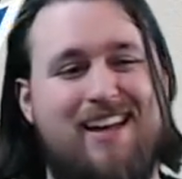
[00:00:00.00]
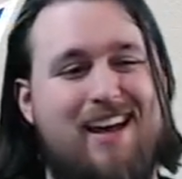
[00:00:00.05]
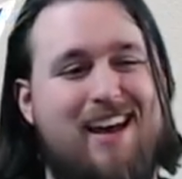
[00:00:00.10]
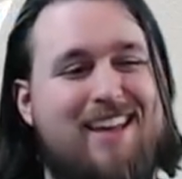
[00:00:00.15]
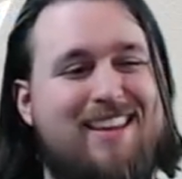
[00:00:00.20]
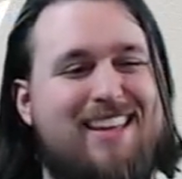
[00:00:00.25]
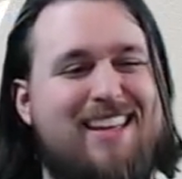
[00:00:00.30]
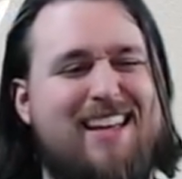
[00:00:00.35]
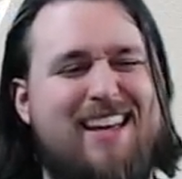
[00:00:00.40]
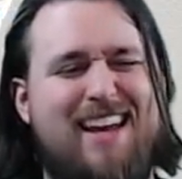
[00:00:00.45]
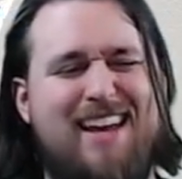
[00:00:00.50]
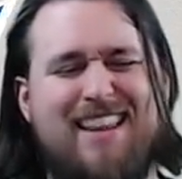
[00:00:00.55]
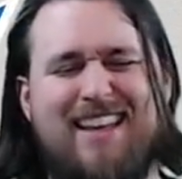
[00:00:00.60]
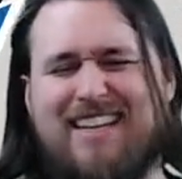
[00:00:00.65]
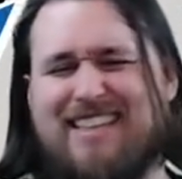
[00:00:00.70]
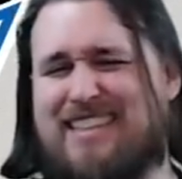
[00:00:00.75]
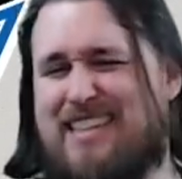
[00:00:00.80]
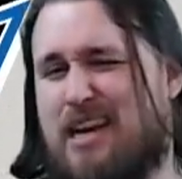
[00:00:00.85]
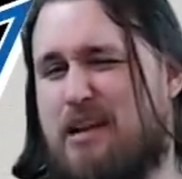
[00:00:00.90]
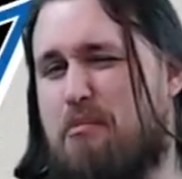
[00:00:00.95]
I think he had
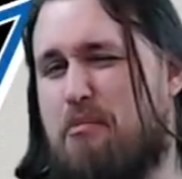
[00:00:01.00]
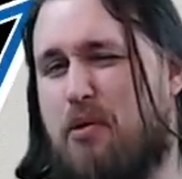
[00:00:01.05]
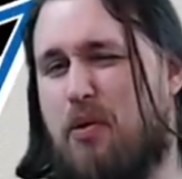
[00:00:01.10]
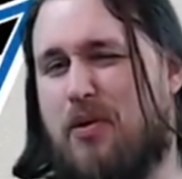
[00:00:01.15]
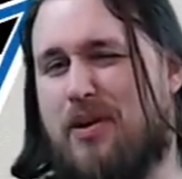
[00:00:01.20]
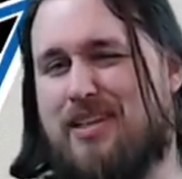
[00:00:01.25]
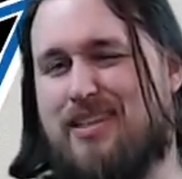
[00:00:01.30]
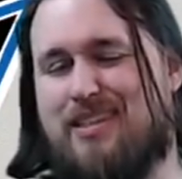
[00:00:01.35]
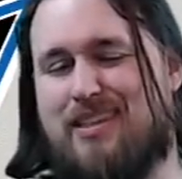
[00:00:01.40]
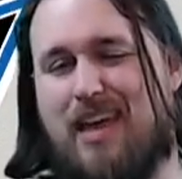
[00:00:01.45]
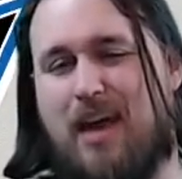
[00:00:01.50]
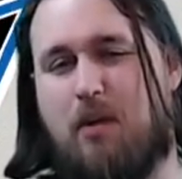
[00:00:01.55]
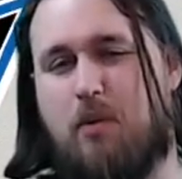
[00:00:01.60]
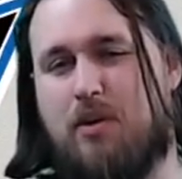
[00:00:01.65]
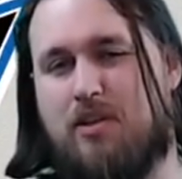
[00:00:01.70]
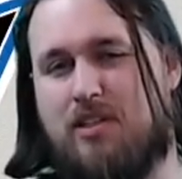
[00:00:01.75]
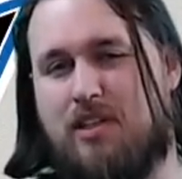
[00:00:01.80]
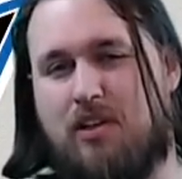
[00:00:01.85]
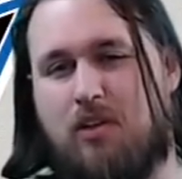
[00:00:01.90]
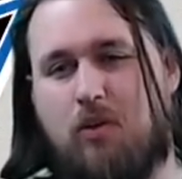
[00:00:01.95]
like 10 points. That
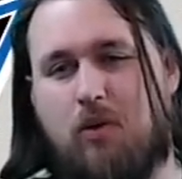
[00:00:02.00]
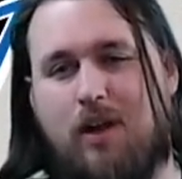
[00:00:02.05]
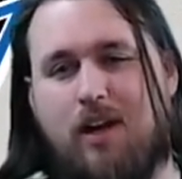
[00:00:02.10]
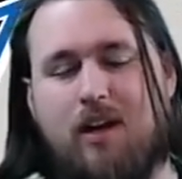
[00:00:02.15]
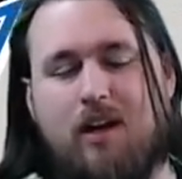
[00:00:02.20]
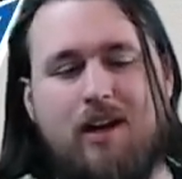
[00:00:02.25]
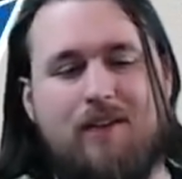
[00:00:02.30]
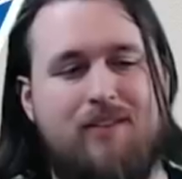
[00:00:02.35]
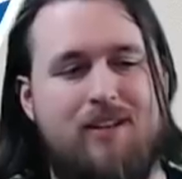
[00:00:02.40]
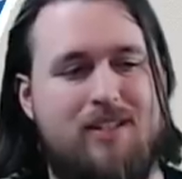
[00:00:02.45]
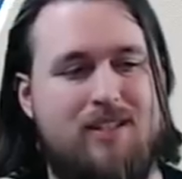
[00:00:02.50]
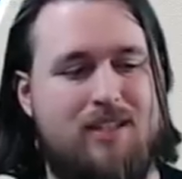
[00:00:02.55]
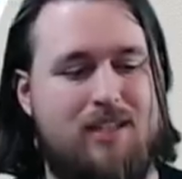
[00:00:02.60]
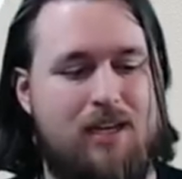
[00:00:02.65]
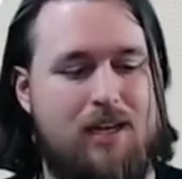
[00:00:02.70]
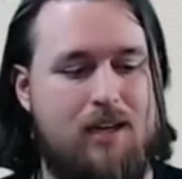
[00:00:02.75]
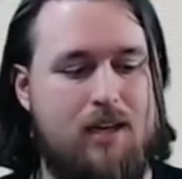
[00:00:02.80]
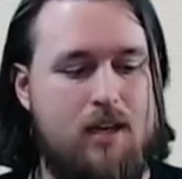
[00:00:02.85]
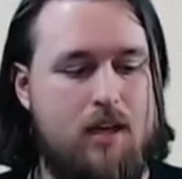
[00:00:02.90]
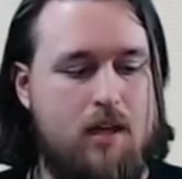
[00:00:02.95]
wasn't great,
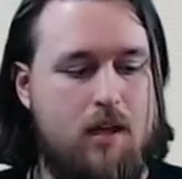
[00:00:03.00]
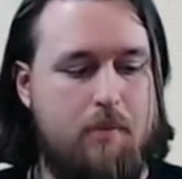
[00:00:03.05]
obviously.